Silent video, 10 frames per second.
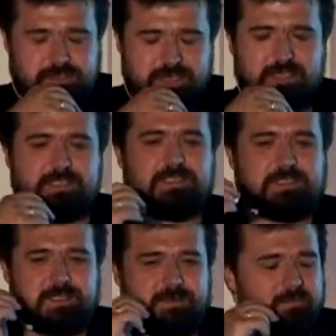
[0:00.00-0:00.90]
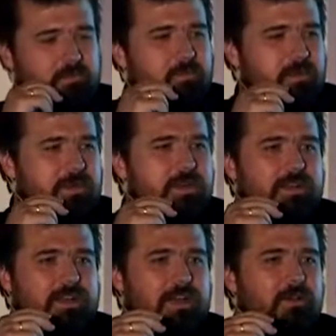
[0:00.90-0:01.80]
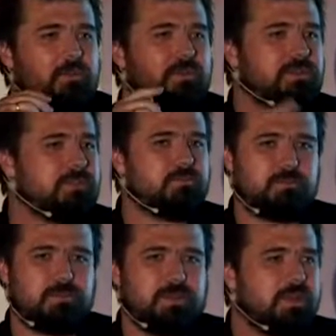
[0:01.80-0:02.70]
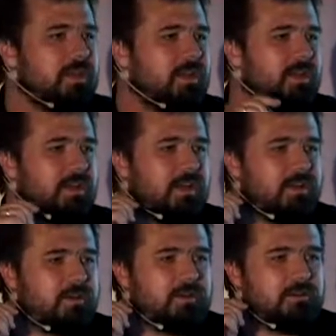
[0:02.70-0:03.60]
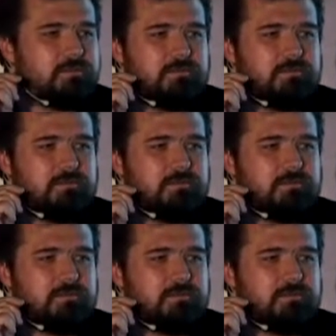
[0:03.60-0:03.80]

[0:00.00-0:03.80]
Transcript: Yes. Yeah, good point. Any other?